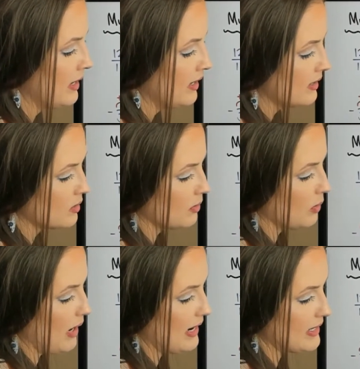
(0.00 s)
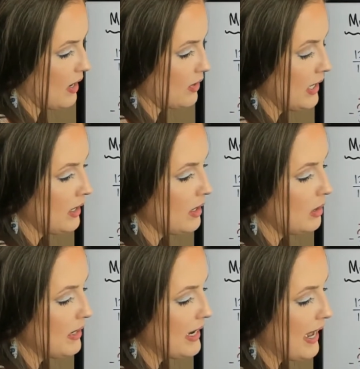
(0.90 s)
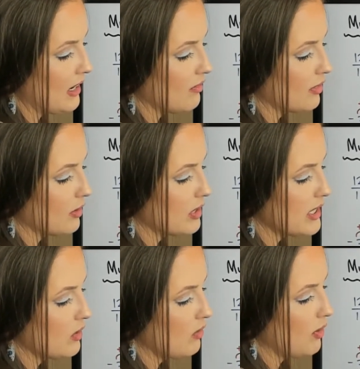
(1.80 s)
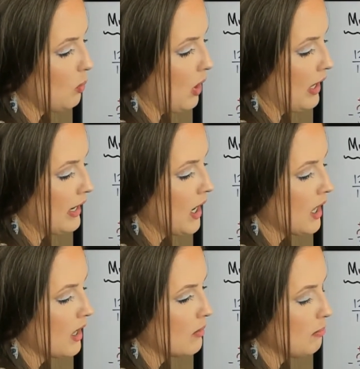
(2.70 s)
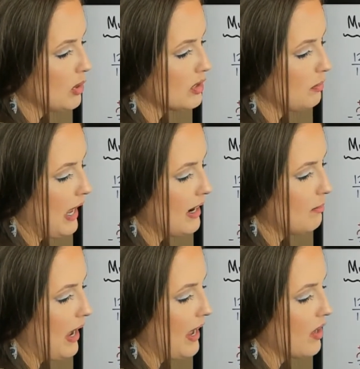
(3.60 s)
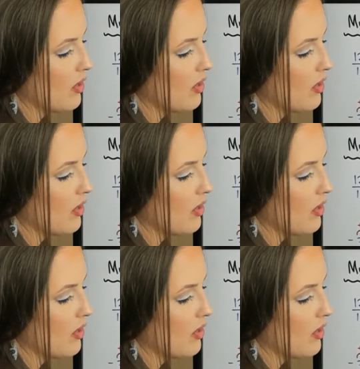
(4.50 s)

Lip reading: So I'm going to write it down here. It'd be negative 13 over 1 multiplied by